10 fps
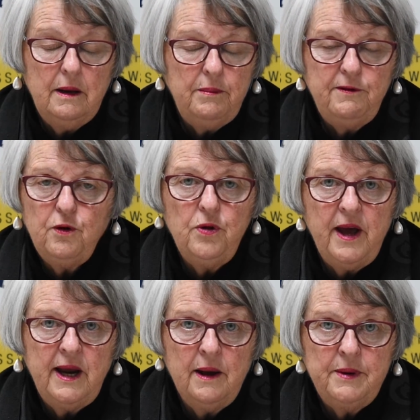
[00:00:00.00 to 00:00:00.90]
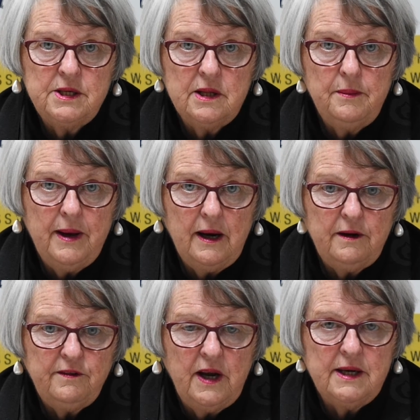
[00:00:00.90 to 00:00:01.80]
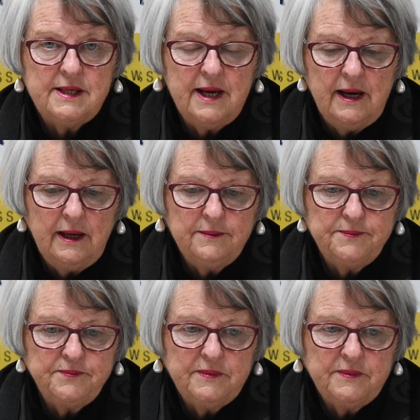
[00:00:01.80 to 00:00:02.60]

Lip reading: before they come into the palliative care setting.